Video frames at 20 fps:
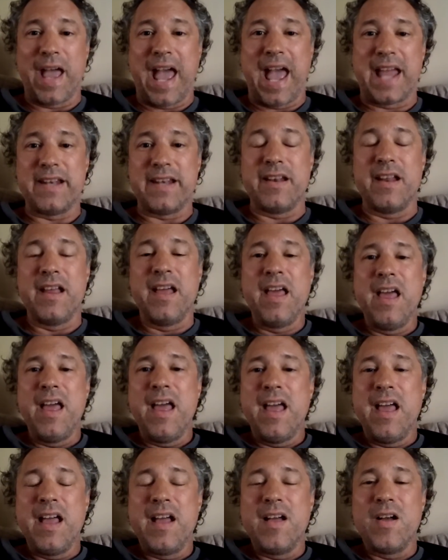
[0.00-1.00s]
And
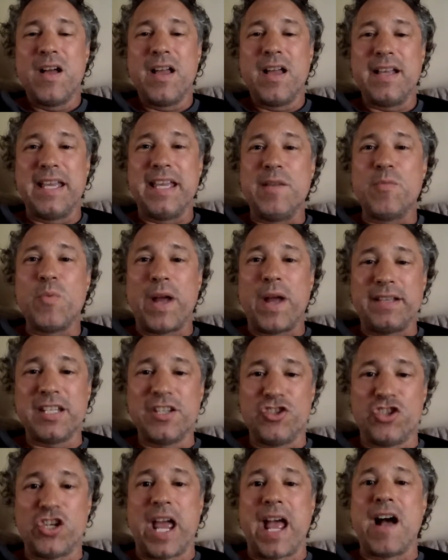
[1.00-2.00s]
he went
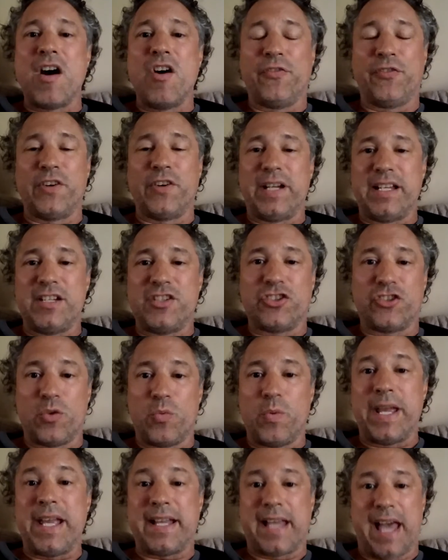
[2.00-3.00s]
to jail for Easter
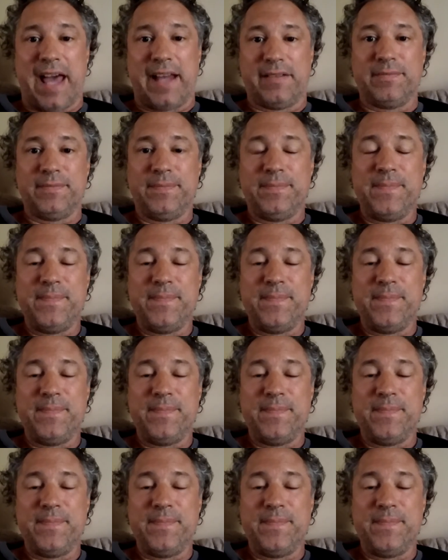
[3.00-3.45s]
weekend.